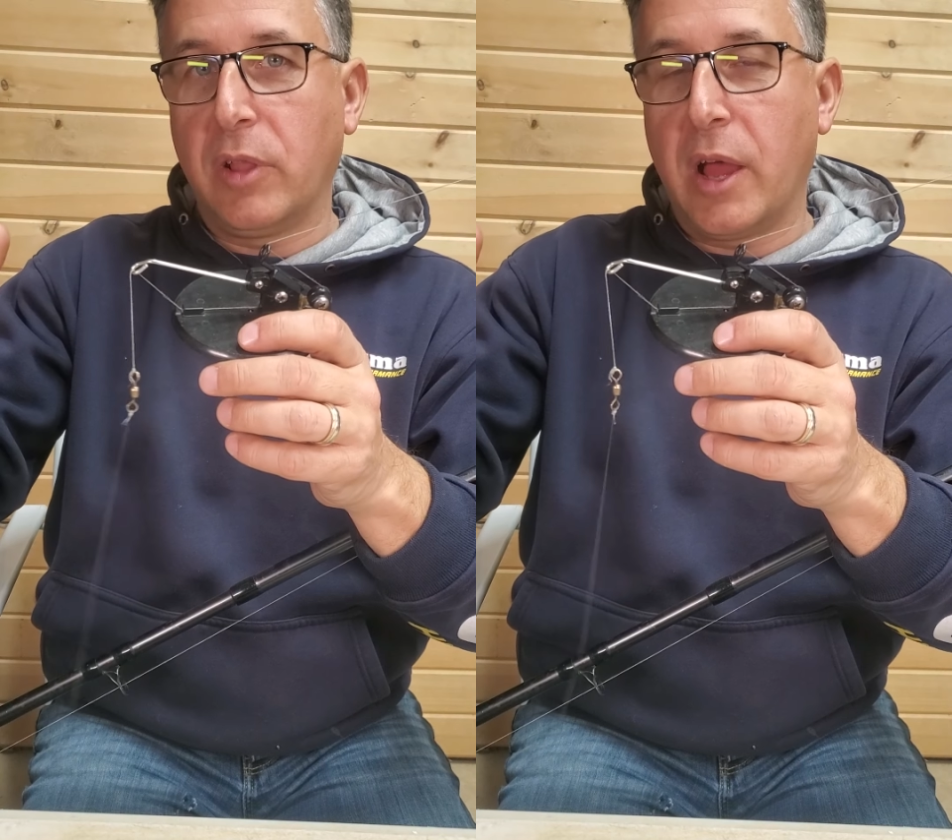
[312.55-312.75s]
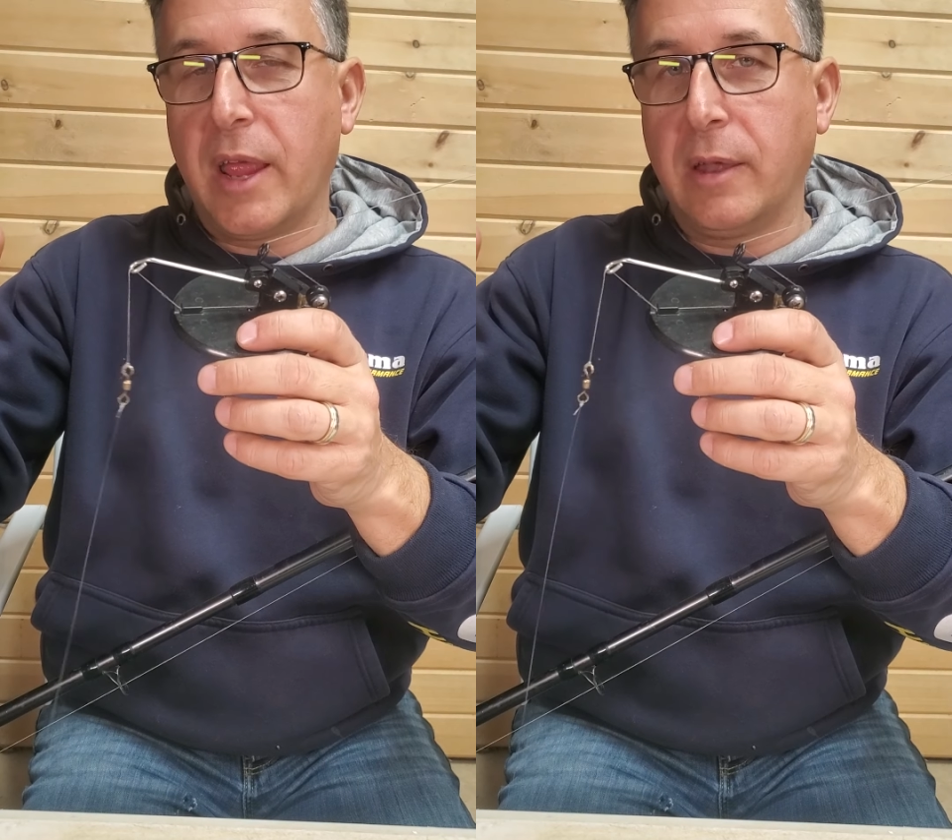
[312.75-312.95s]

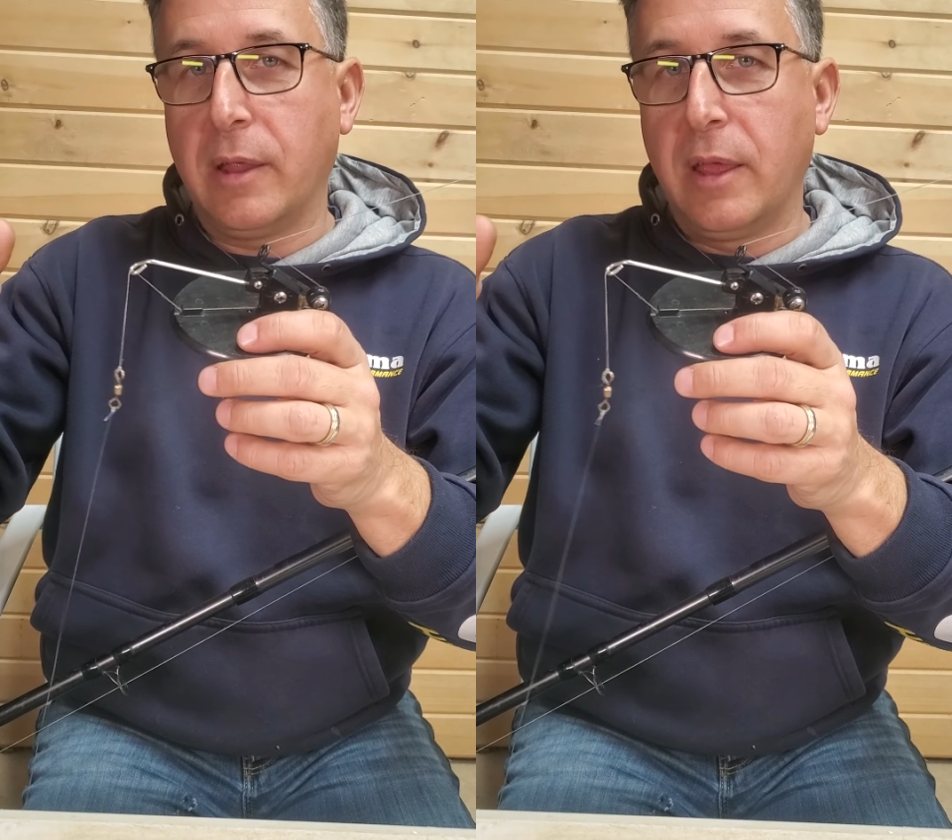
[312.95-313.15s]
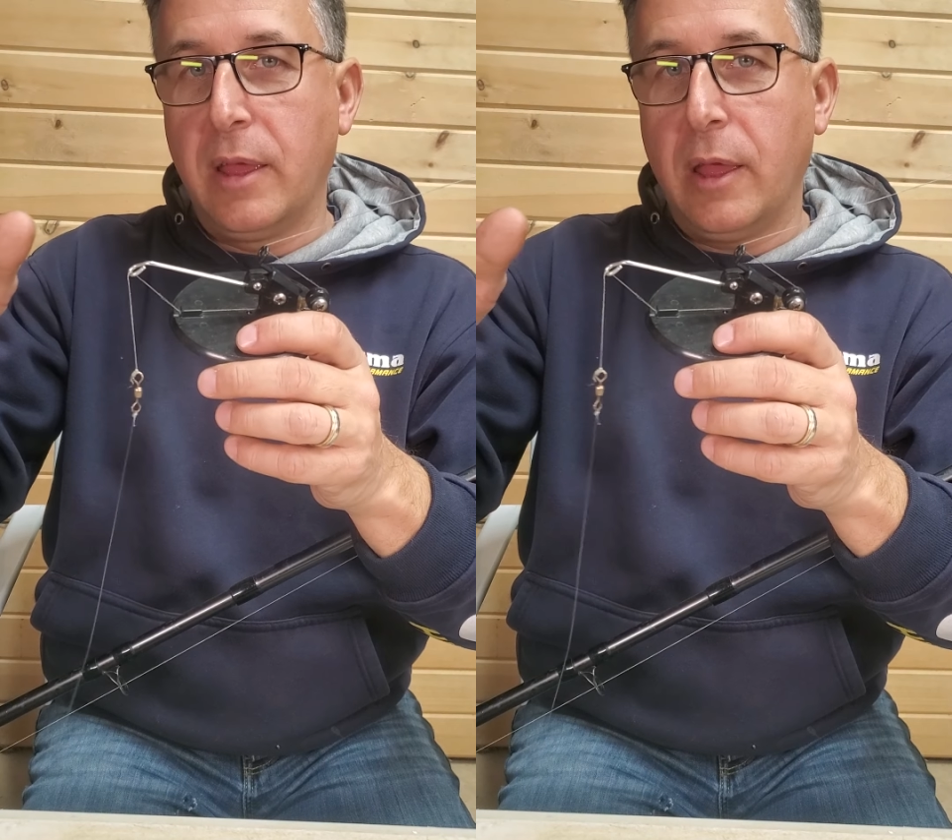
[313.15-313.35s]
line
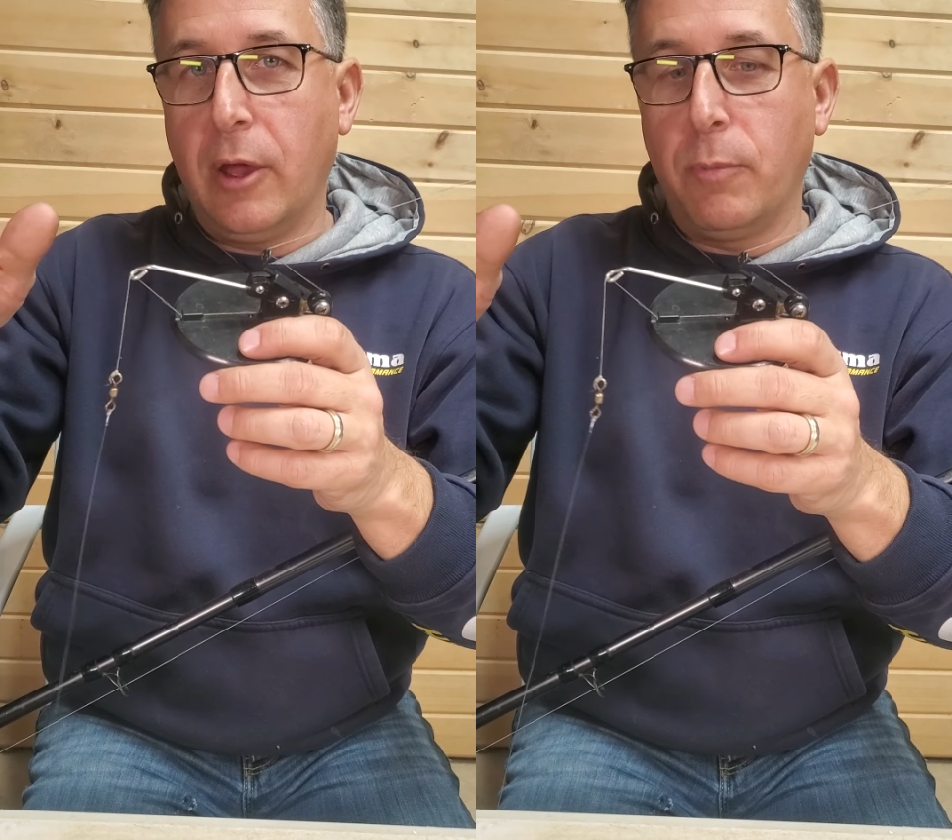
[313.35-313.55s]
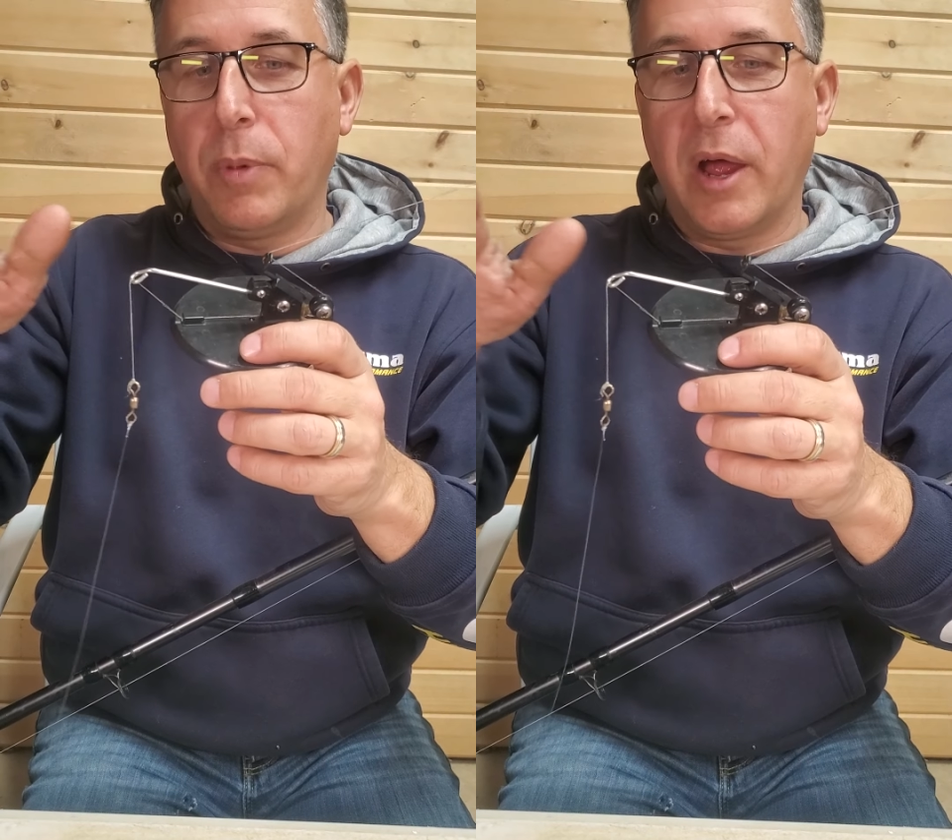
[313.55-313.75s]

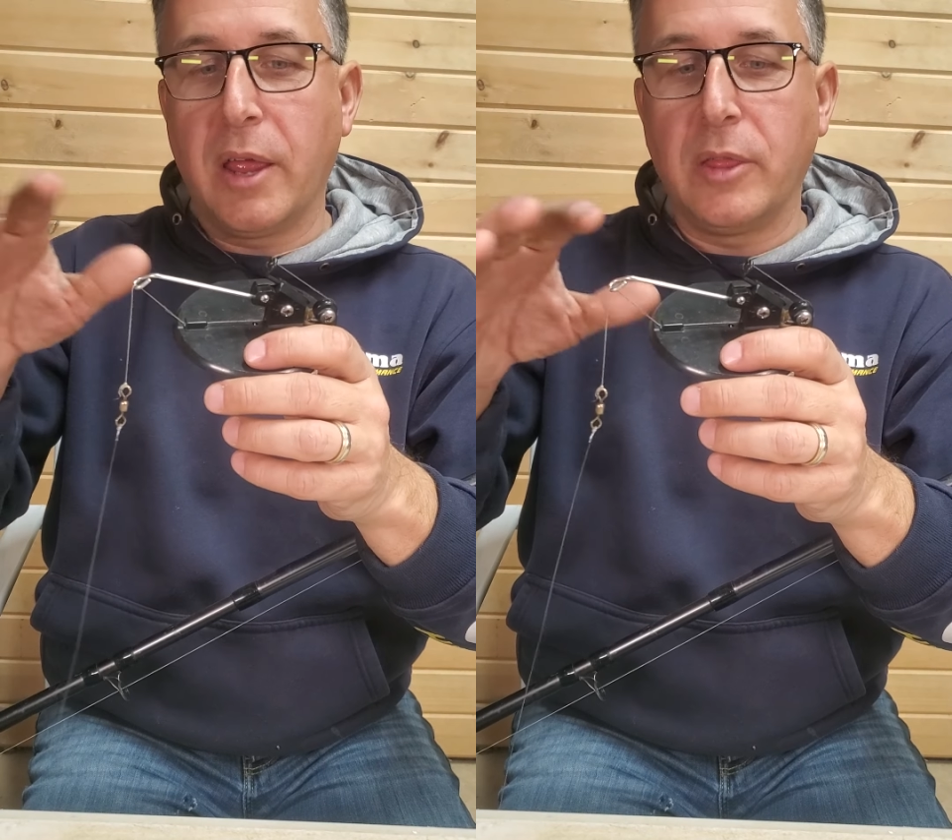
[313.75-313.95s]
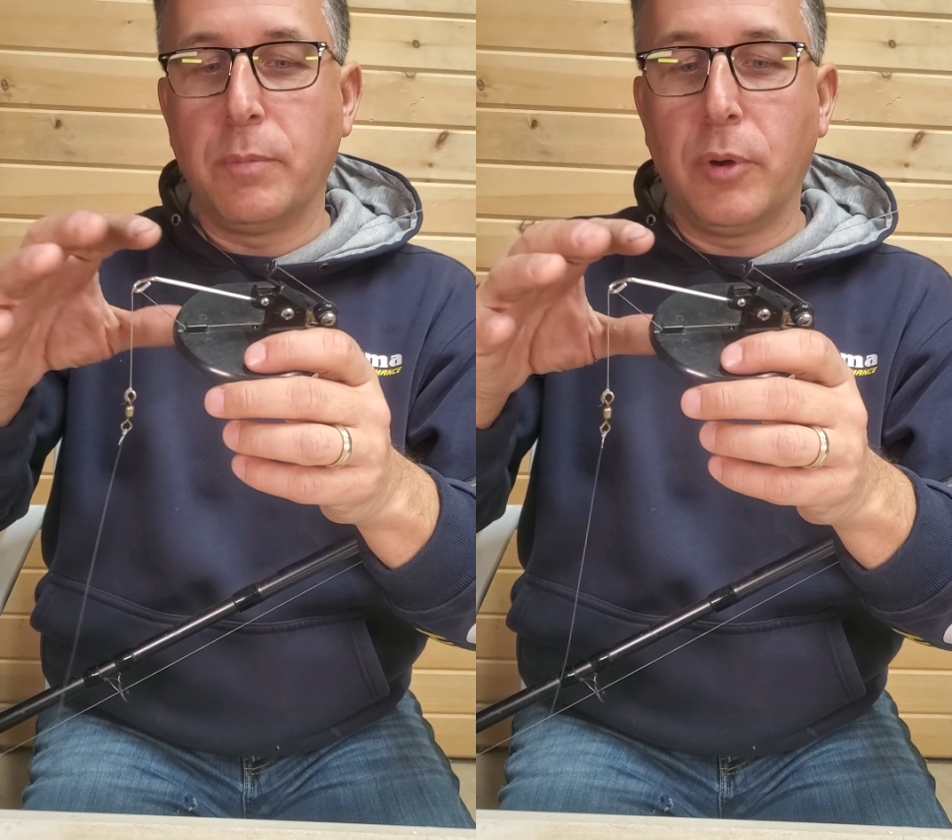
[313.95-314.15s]
out
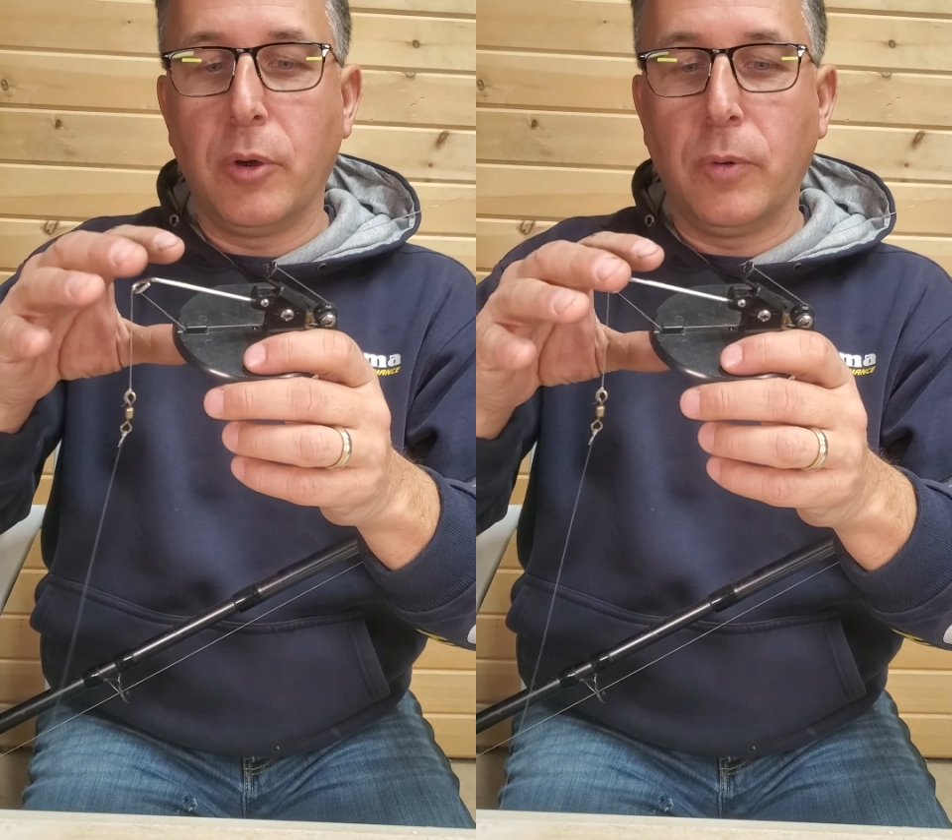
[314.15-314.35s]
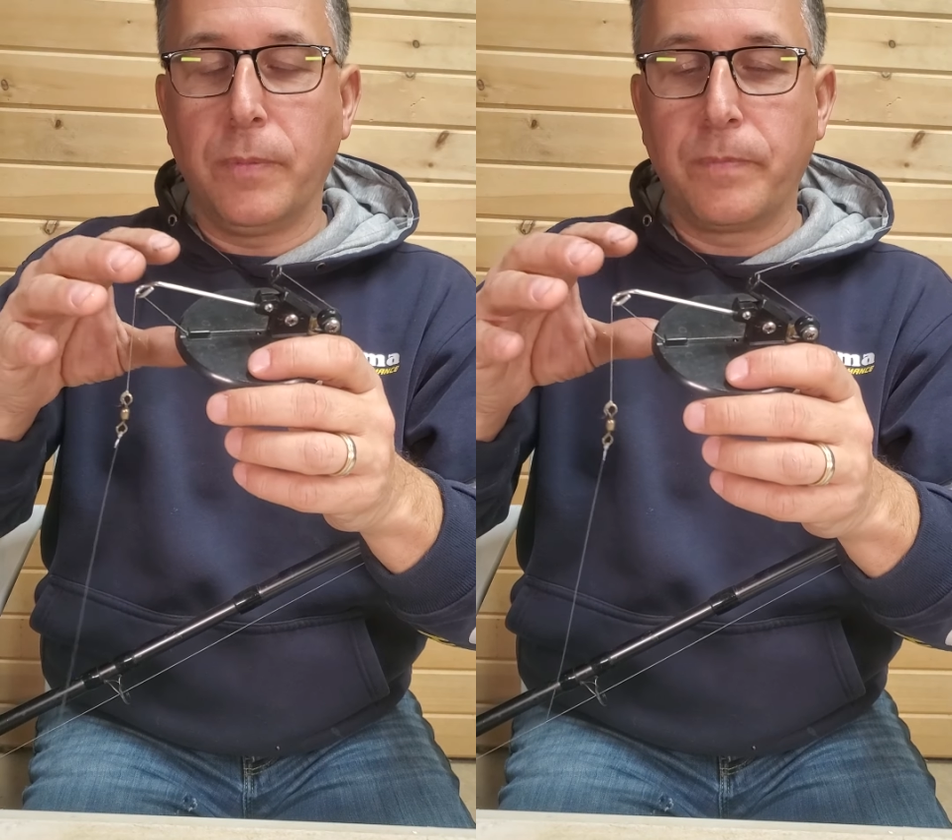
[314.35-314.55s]
behind the boat.